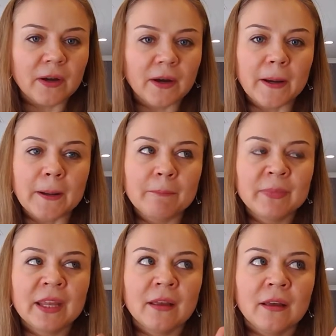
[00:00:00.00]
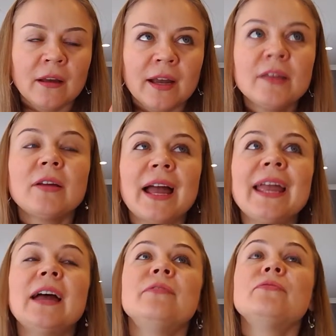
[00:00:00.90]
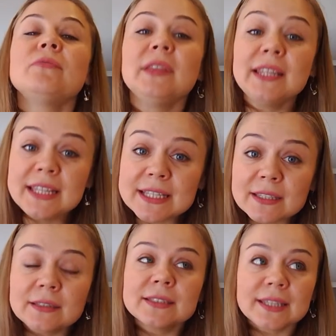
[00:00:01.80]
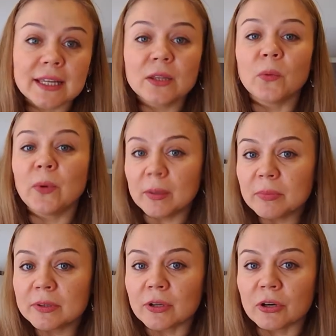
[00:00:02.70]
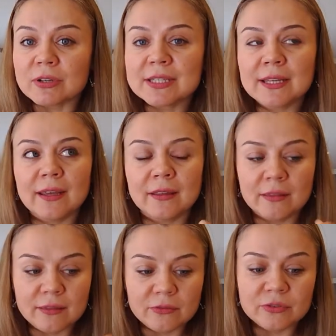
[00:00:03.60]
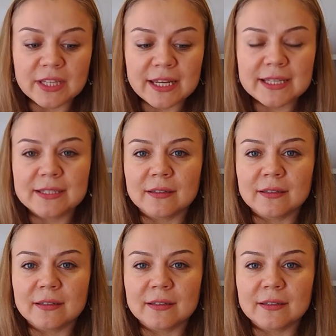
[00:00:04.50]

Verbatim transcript: uh, I, I have released 10 webinars and today is,